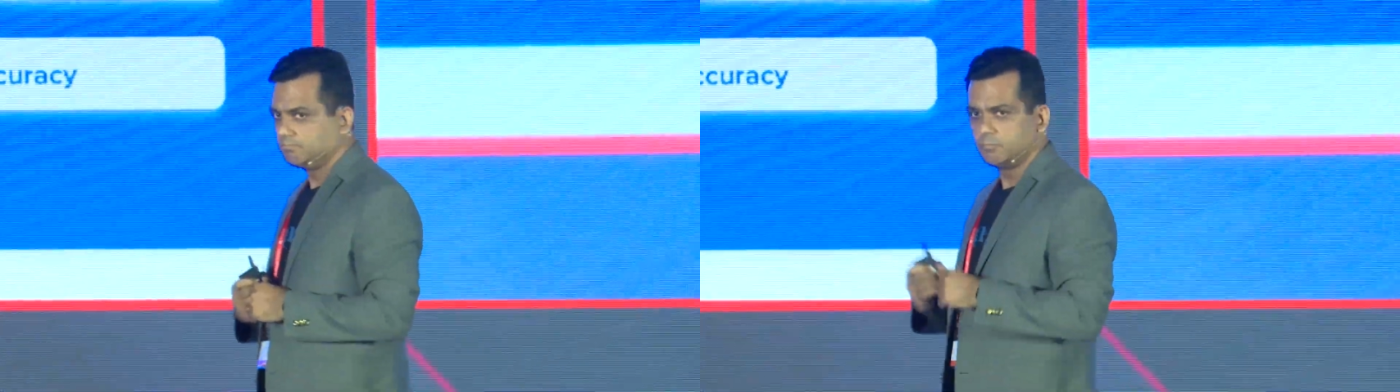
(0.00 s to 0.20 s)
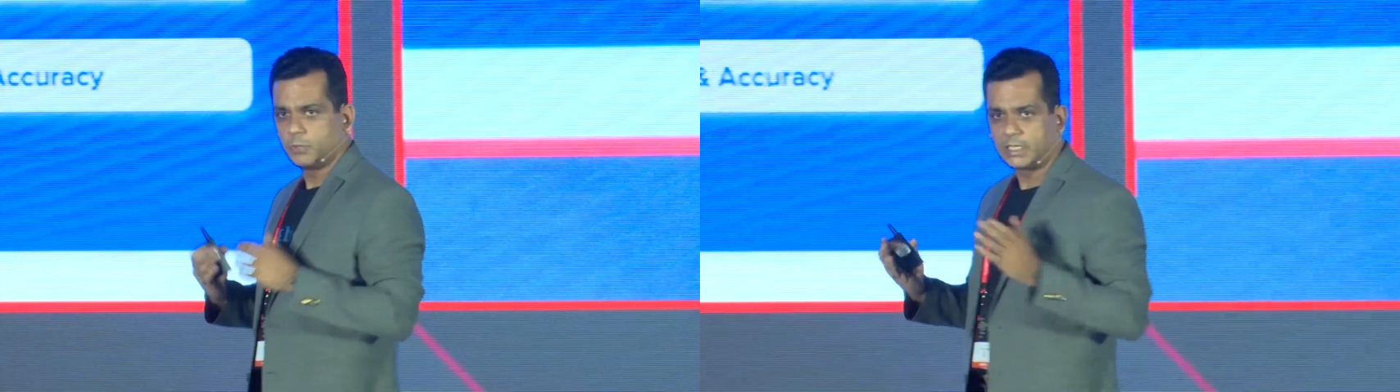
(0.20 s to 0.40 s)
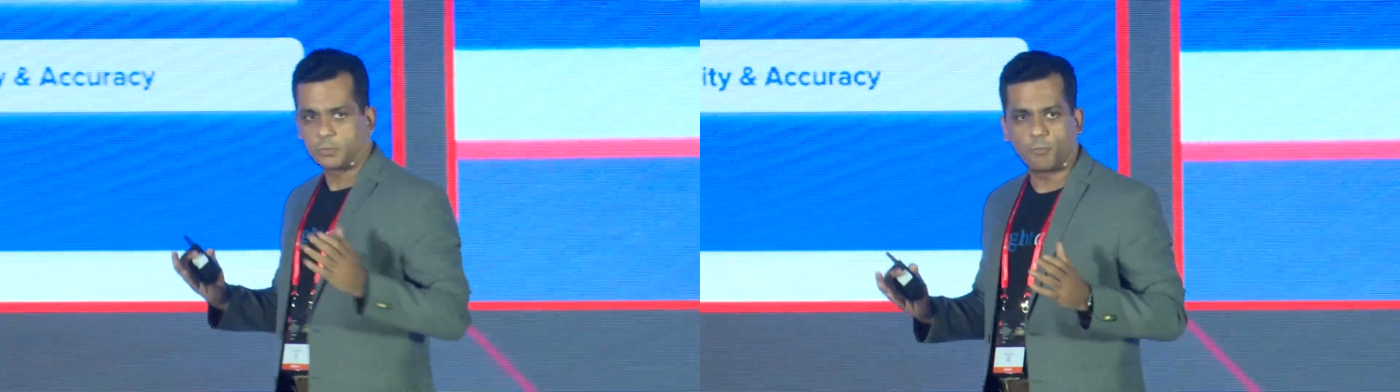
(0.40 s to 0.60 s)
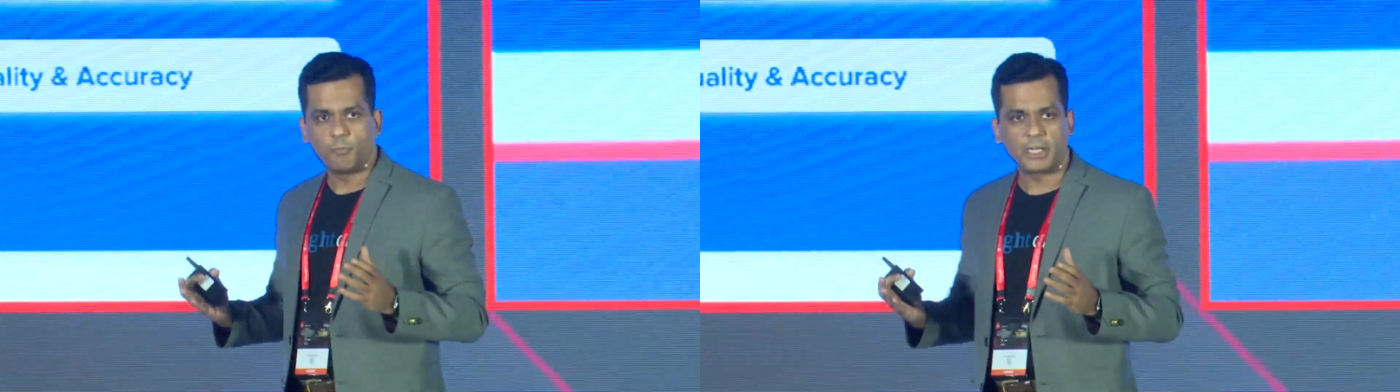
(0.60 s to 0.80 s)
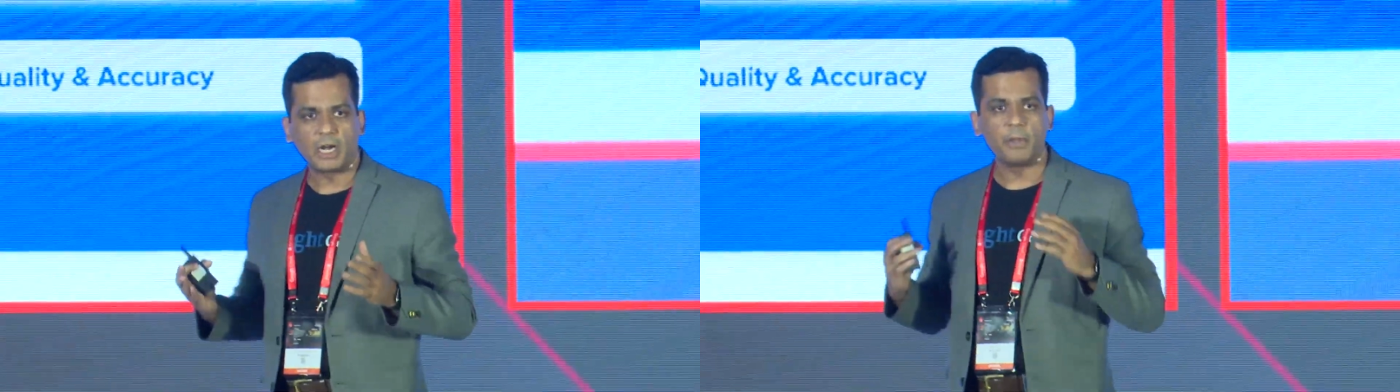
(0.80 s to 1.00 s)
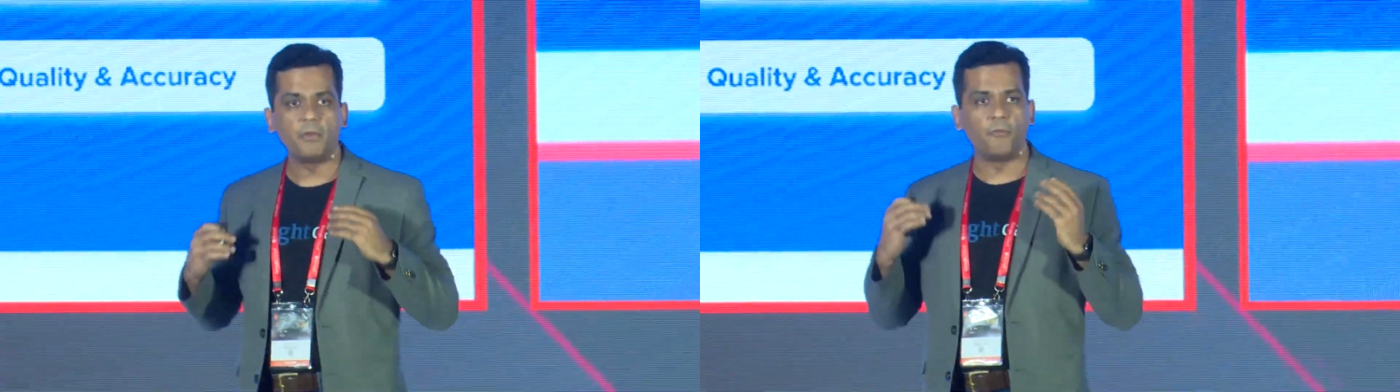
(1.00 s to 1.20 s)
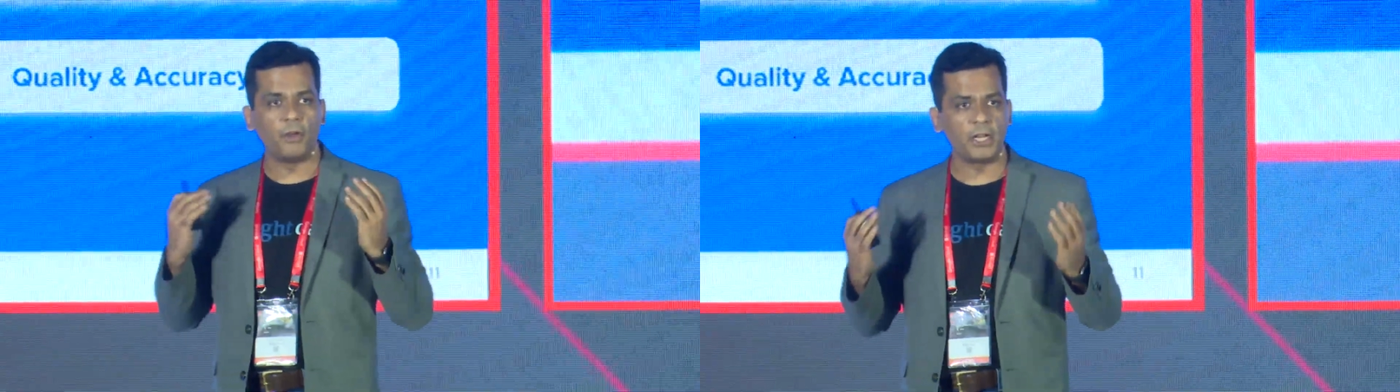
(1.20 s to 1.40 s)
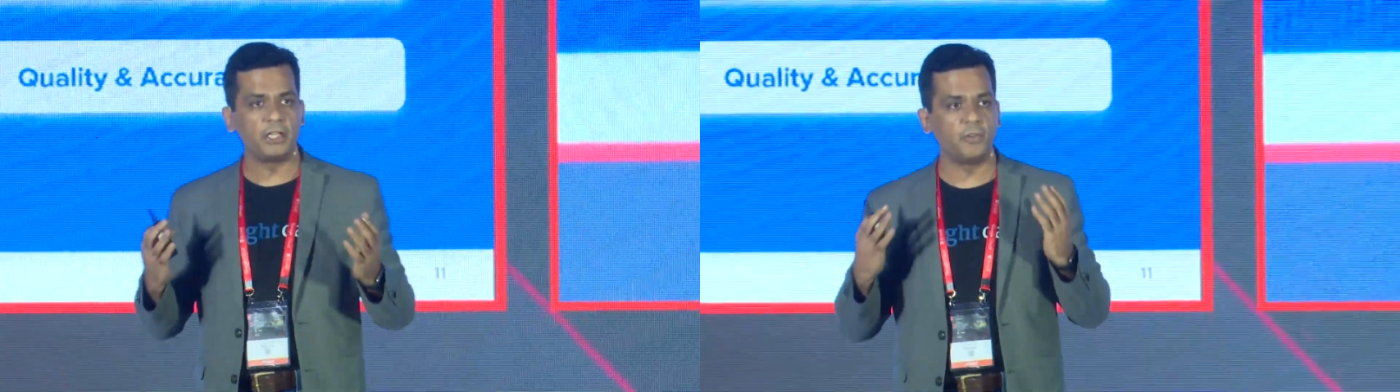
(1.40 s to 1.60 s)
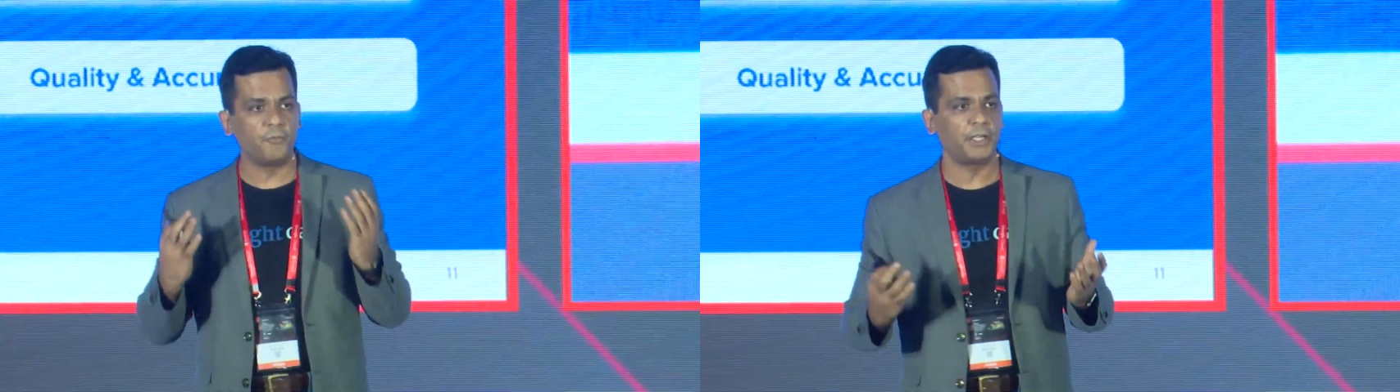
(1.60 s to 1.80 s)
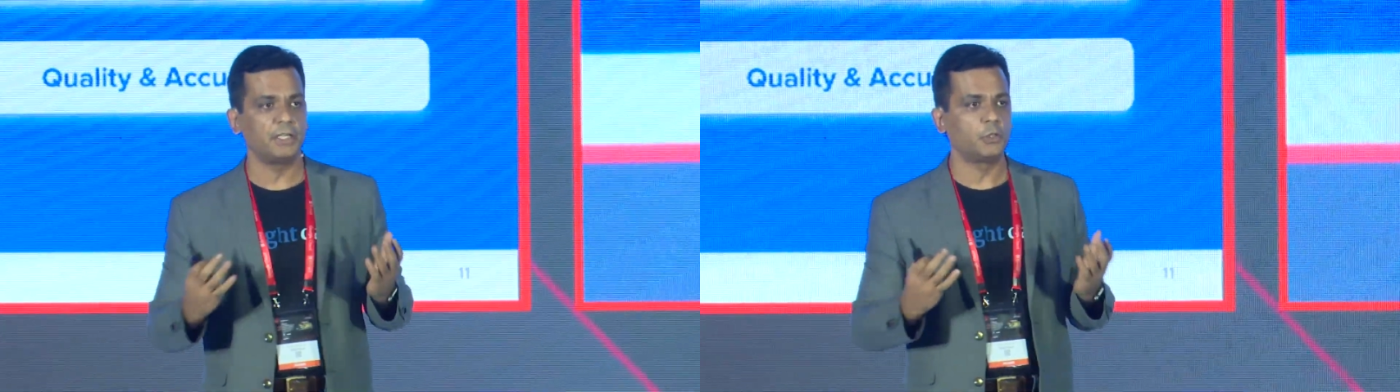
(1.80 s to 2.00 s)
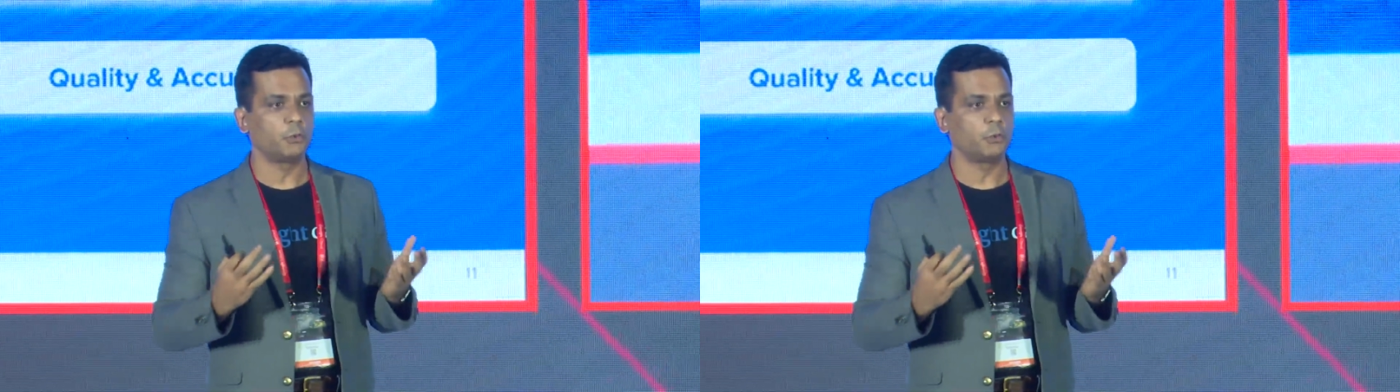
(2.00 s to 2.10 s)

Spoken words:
it's becoming very difficult to